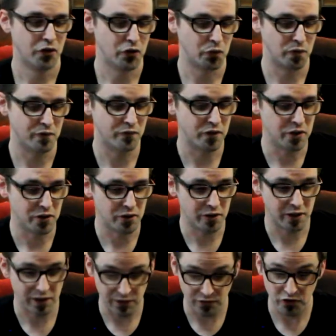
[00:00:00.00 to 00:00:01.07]
to reveal
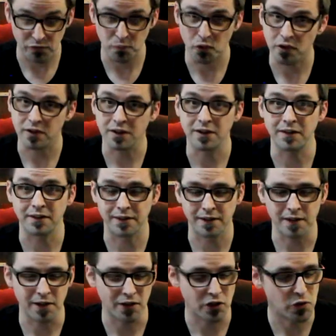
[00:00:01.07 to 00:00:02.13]
this book
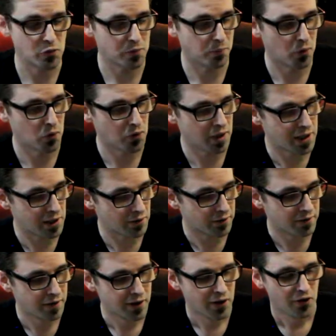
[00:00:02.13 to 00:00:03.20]
inside that you would pull out.
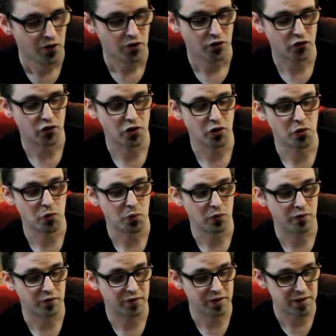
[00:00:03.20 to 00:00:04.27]
So
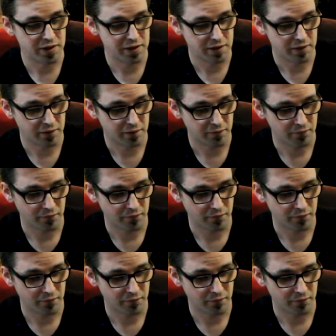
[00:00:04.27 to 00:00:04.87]
the